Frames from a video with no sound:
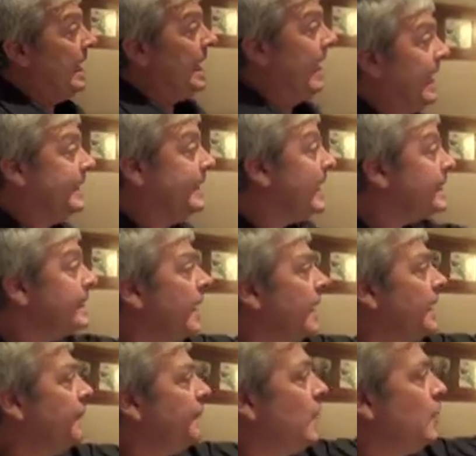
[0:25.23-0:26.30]
It doesn't
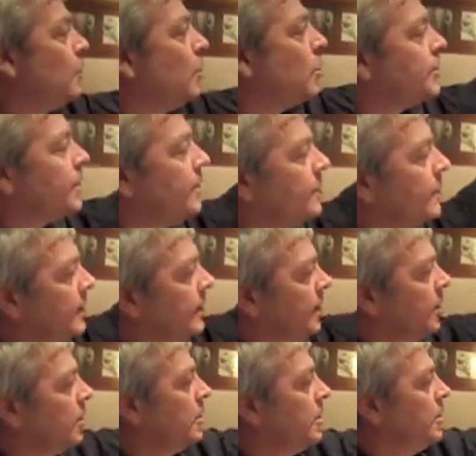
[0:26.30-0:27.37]
have a water
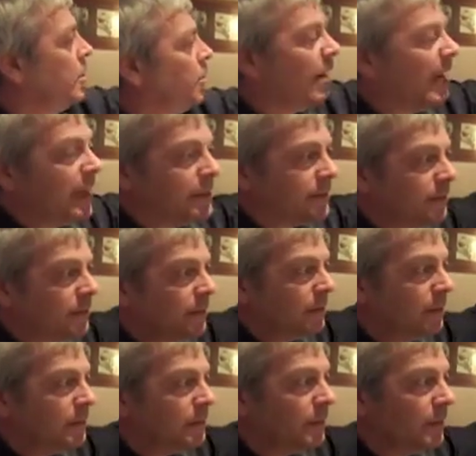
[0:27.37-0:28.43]
horizon,
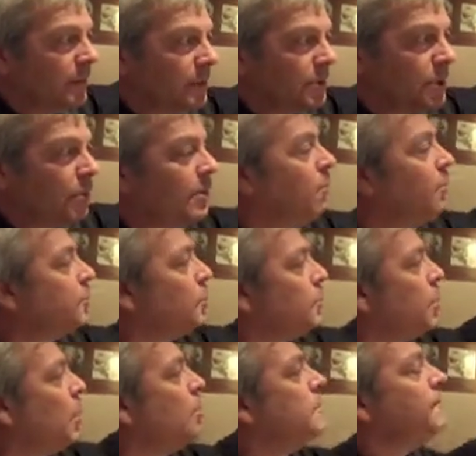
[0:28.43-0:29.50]
so the roots will
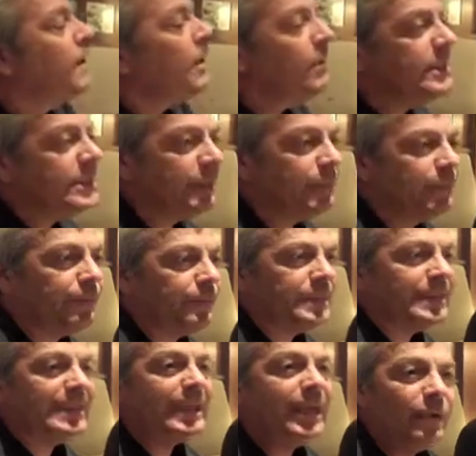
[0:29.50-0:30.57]
go very deep,
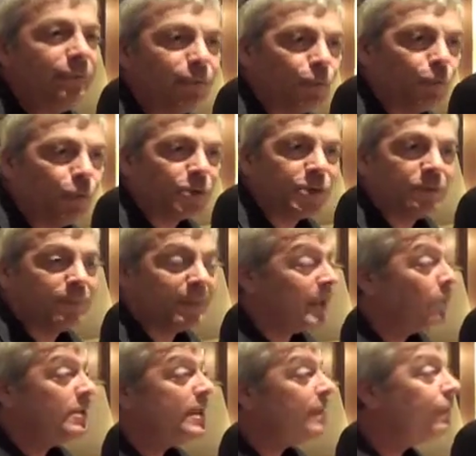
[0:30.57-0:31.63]
seeking for water, but they
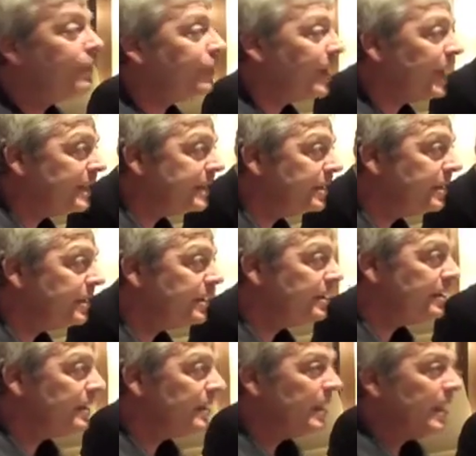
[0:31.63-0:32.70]
will never find it.
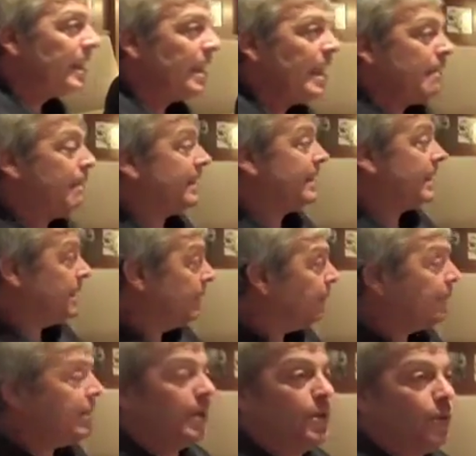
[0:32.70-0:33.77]
But the deeper
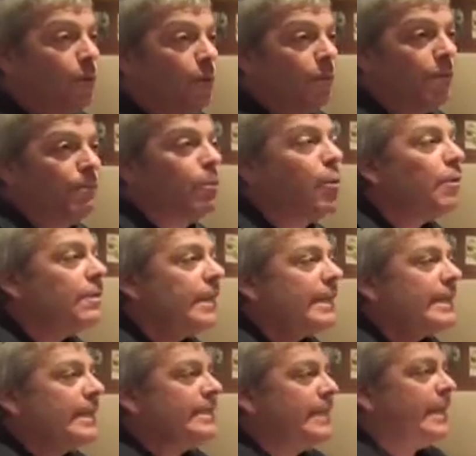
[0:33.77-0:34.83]
they go, more they
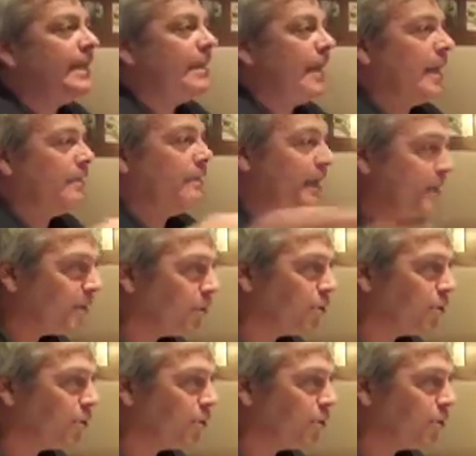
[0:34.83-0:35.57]
can take advantage